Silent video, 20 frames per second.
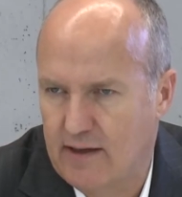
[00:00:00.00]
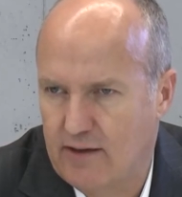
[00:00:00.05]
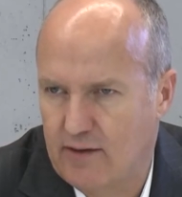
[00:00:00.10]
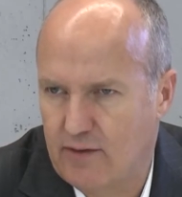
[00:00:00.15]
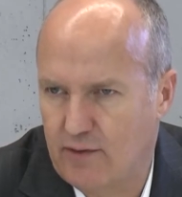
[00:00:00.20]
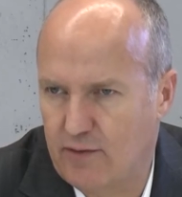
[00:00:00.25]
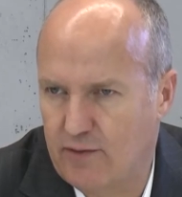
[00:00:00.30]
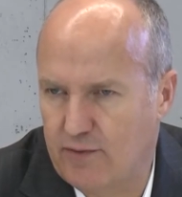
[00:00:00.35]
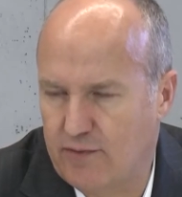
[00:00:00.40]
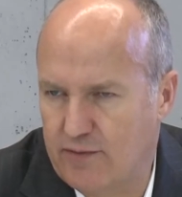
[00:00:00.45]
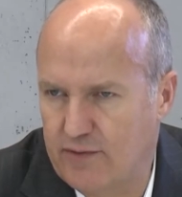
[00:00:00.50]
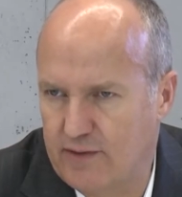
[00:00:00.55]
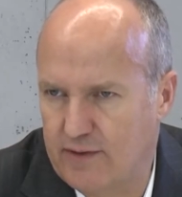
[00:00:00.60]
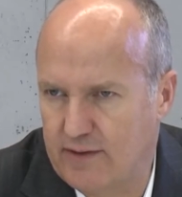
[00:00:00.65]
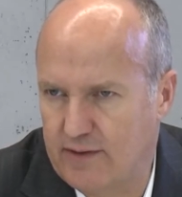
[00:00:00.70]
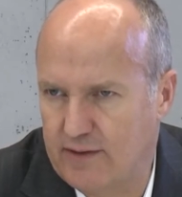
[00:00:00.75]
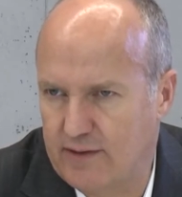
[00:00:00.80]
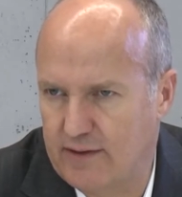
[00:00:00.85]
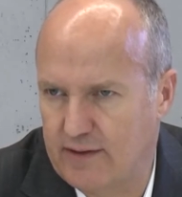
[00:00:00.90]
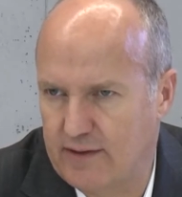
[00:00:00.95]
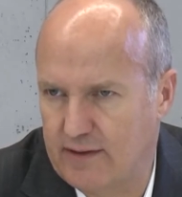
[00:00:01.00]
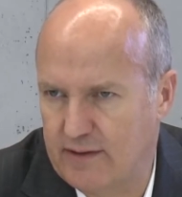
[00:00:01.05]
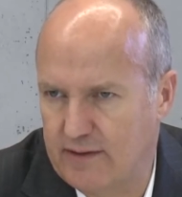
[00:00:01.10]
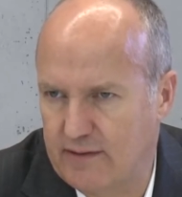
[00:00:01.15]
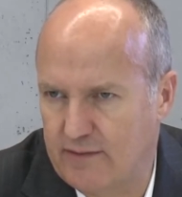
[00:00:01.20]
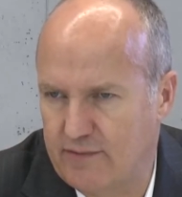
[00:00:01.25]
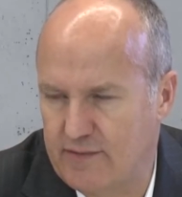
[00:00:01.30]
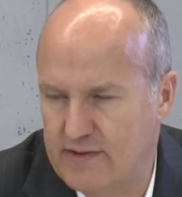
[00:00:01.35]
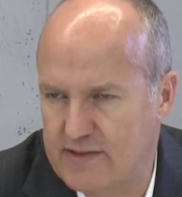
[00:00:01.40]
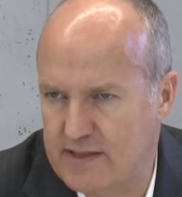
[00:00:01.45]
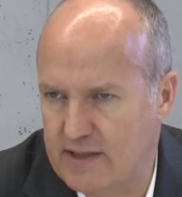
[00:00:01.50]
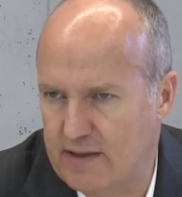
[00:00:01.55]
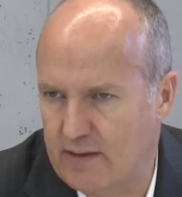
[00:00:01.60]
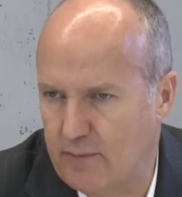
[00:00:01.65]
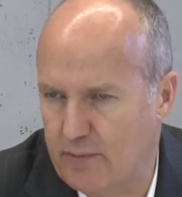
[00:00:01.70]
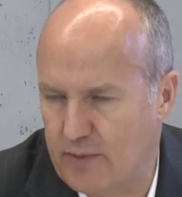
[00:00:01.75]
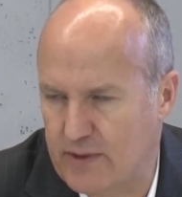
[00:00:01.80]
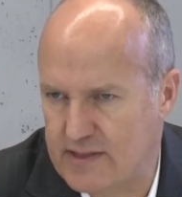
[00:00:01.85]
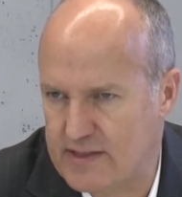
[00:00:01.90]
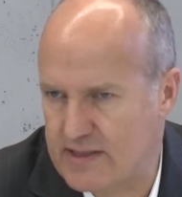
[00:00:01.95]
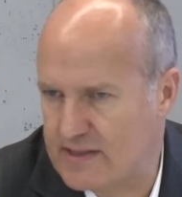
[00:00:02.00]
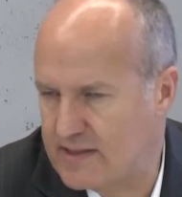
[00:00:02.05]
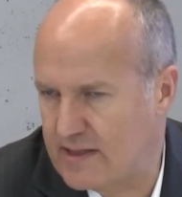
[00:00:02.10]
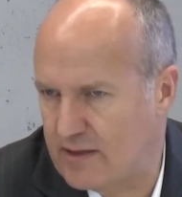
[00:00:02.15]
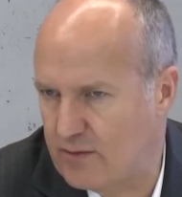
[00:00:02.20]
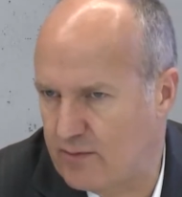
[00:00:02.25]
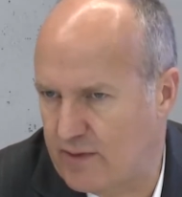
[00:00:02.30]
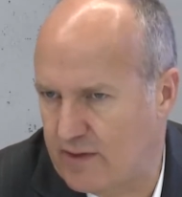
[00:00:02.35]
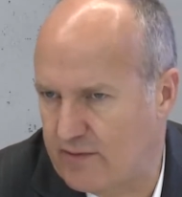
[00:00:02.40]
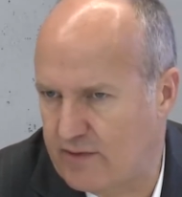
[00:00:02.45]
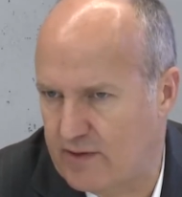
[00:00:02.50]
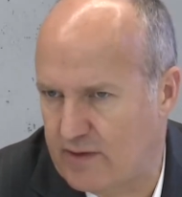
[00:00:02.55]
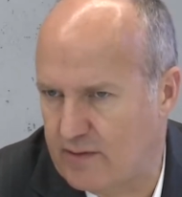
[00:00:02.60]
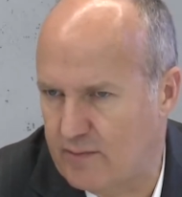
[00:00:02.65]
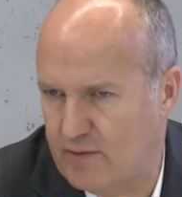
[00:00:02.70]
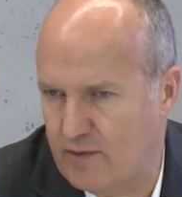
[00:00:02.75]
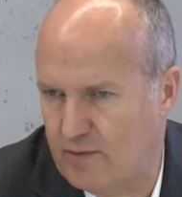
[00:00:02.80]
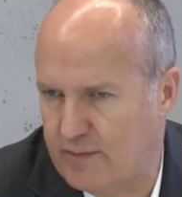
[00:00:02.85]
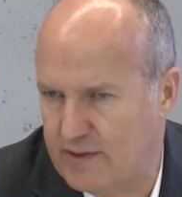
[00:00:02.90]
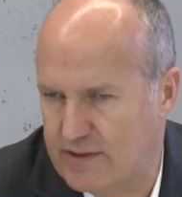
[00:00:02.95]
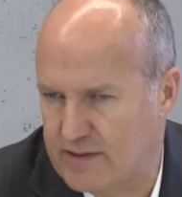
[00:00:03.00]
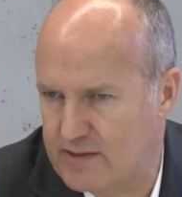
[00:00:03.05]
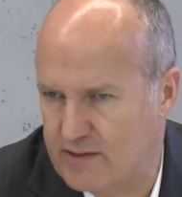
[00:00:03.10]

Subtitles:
of the physical presence that we have at the moment.